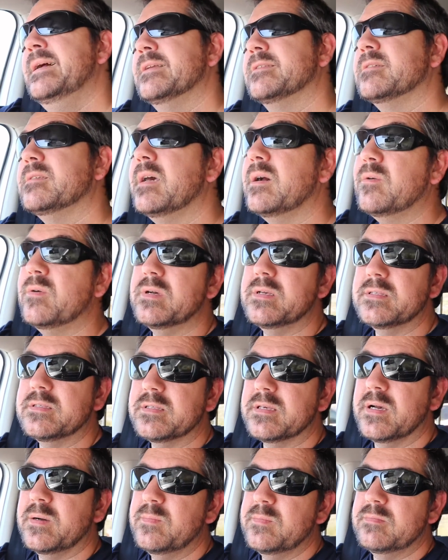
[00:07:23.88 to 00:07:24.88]
So that
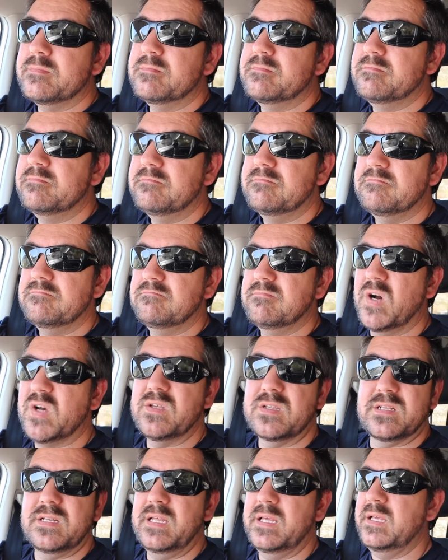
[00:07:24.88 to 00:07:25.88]
was
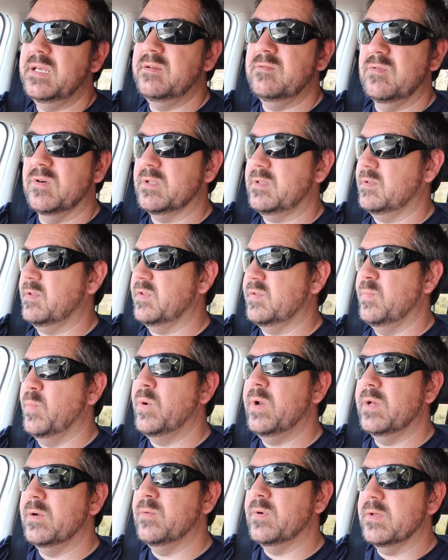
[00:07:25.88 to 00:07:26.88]
mostly what this
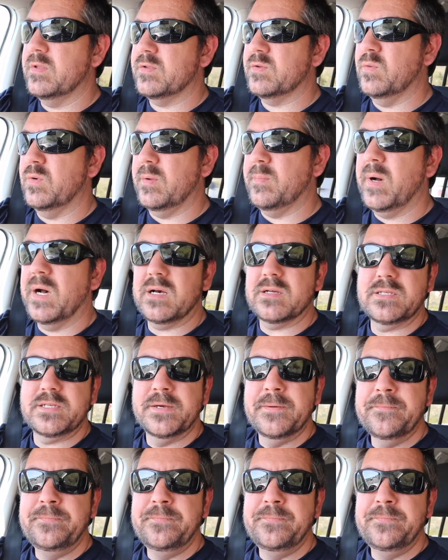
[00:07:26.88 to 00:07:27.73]
morning was all about.